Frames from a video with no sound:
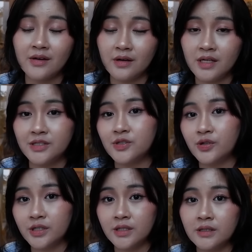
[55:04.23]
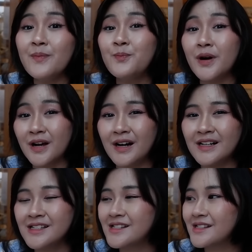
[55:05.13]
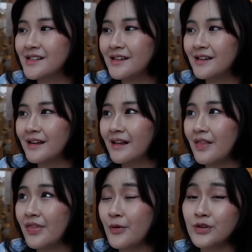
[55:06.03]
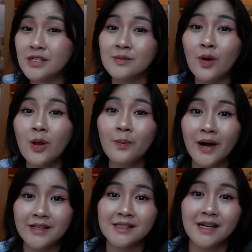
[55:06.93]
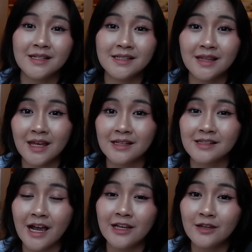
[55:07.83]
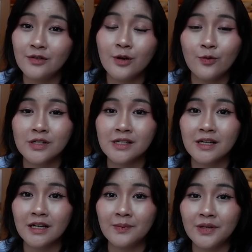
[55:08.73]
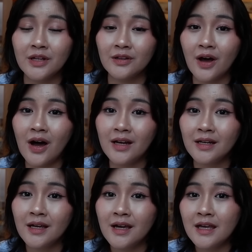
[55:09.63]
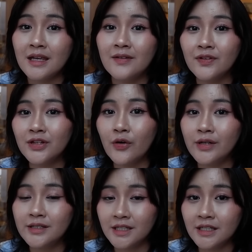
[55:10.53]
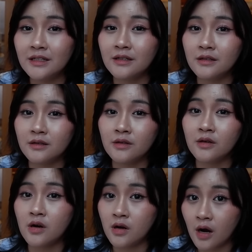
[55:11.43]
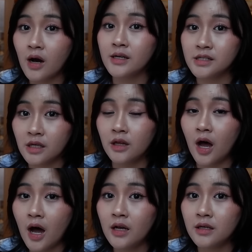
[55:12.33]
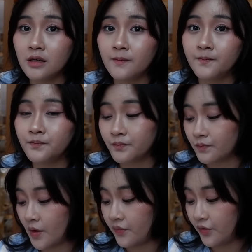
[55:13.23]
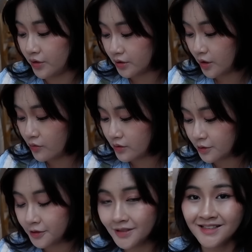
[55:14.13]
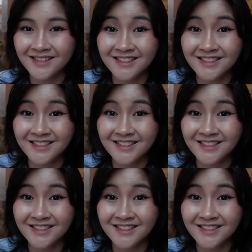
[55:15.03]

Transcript: I, I enjoyed it. Because they were small bite sized things, I knew it wasn't gonna be a lot, even though it did cost a lot for a local.